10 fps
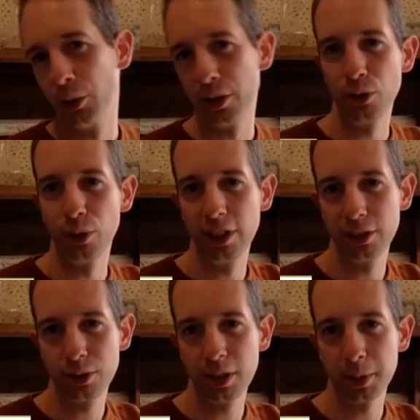
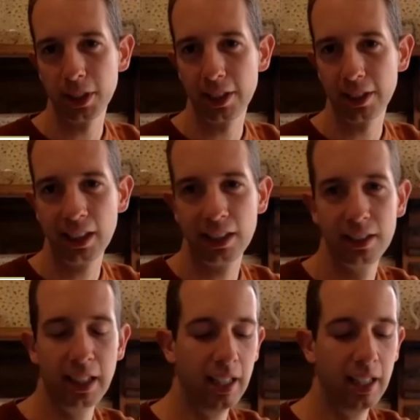historians or something like that.